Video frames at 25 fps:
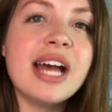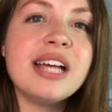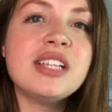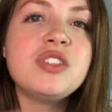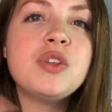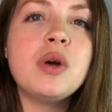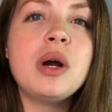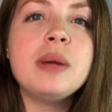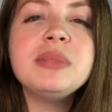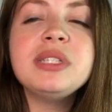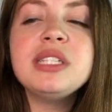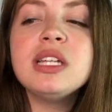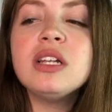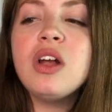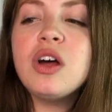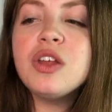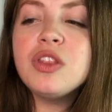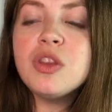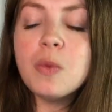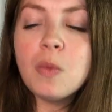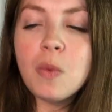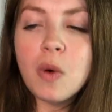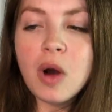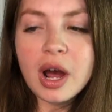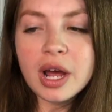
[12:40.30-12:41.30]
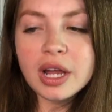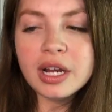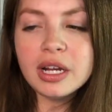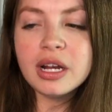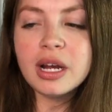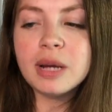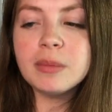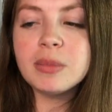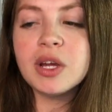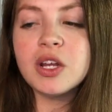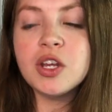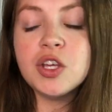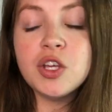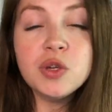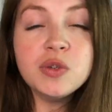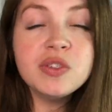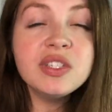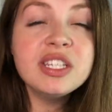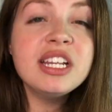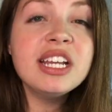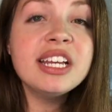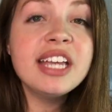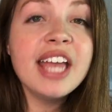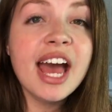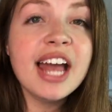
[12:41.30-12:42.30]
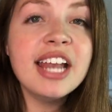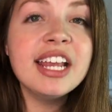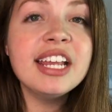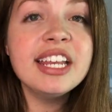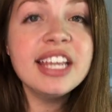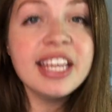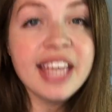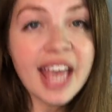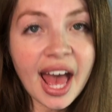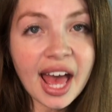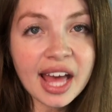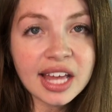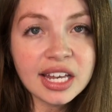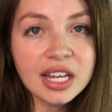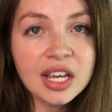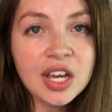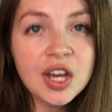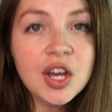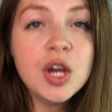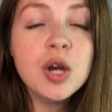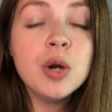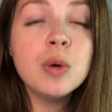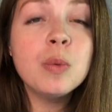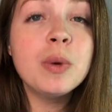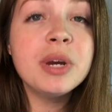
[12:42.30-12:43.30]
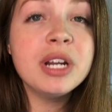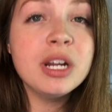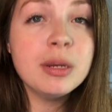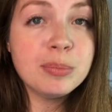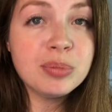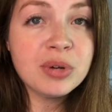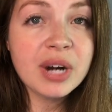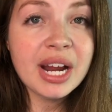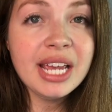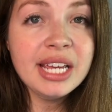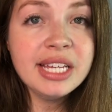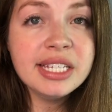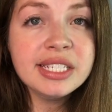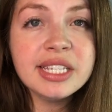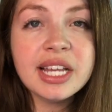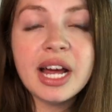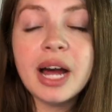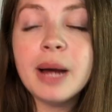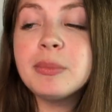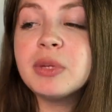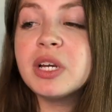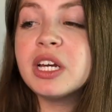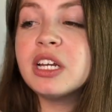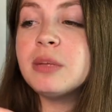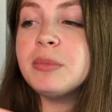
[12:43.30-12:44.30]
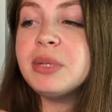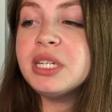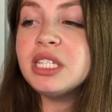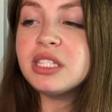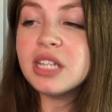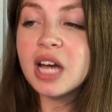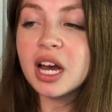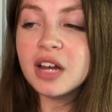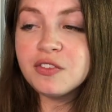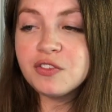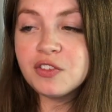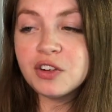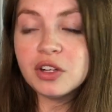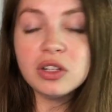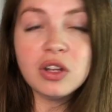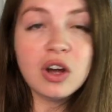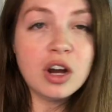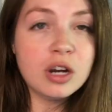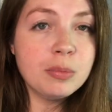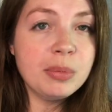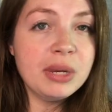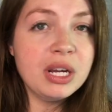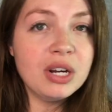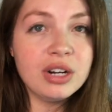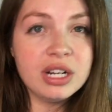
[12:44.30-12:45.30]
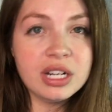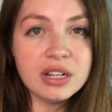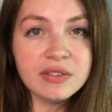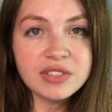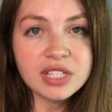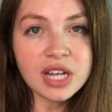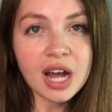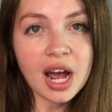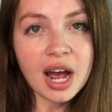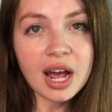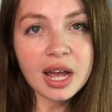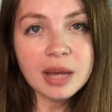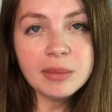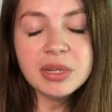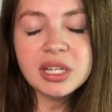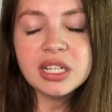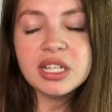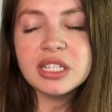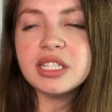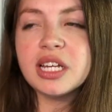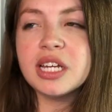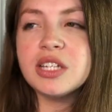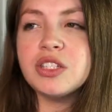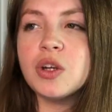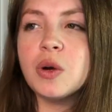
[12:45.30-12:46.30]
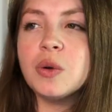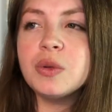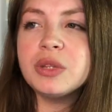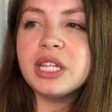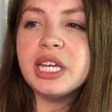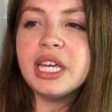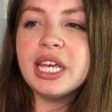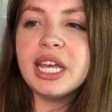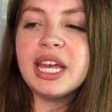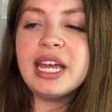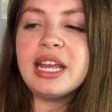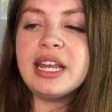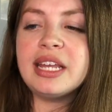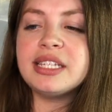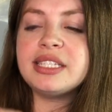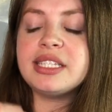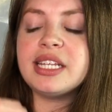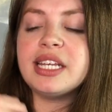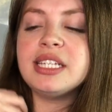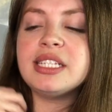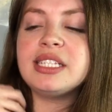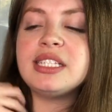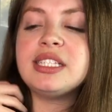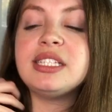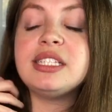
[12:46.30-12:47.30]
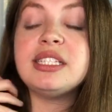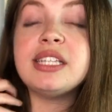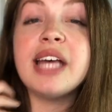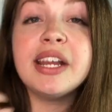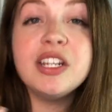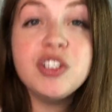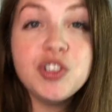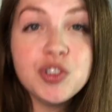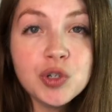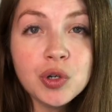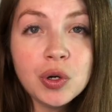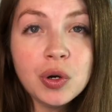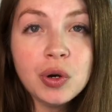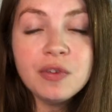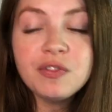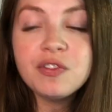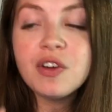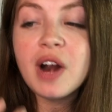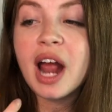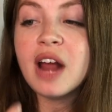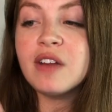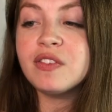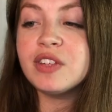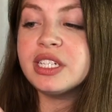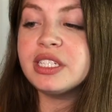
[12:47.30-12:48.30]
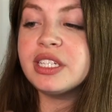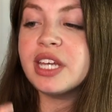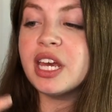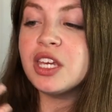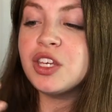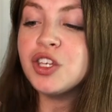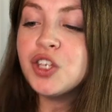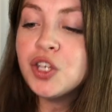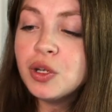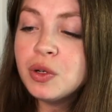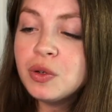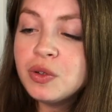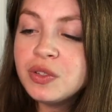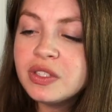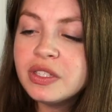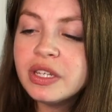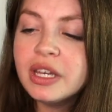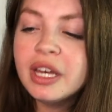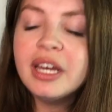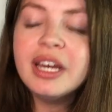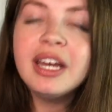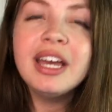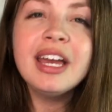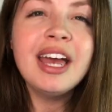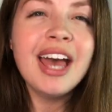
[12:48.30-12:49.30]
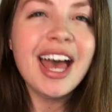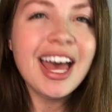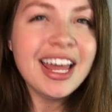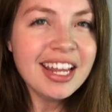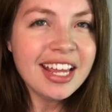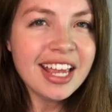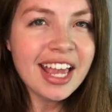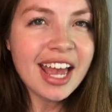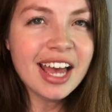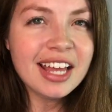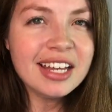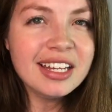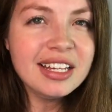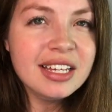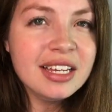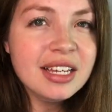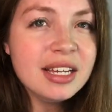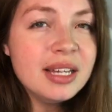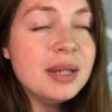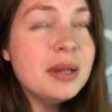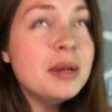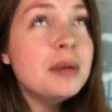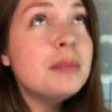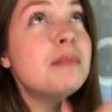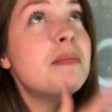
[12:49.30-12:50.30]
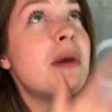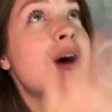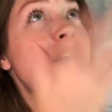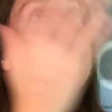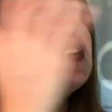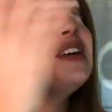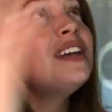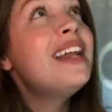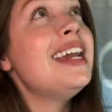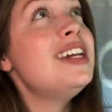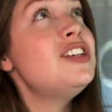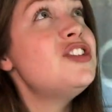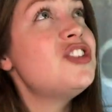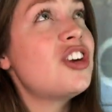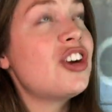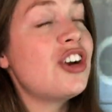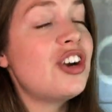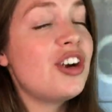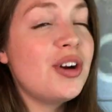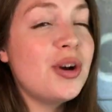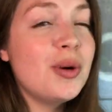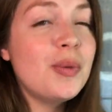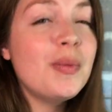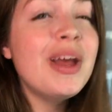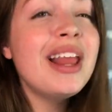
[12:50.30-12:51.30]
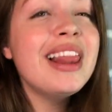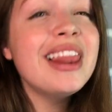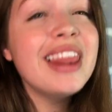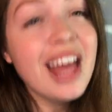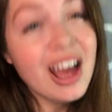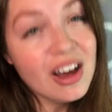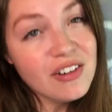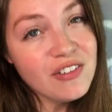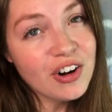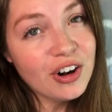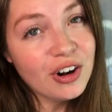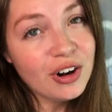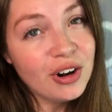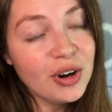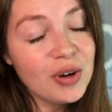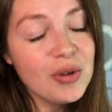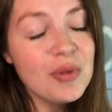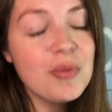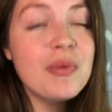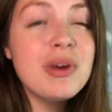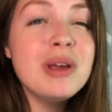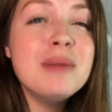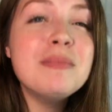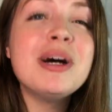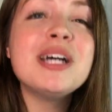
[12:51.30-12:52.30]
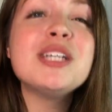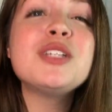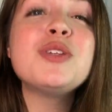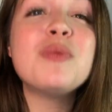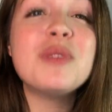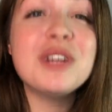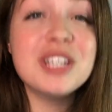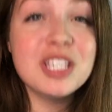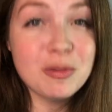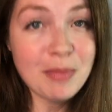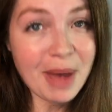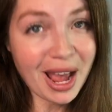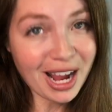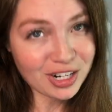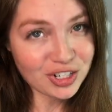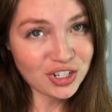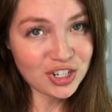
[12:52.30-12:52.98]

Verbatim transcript: so I'm still on the one. I'm gonna use it again and again. When it breaks, I'm gonna be done for a long period of time because I don't think it is essential for everyday use. And again, Mother Nature, we love her, we must respect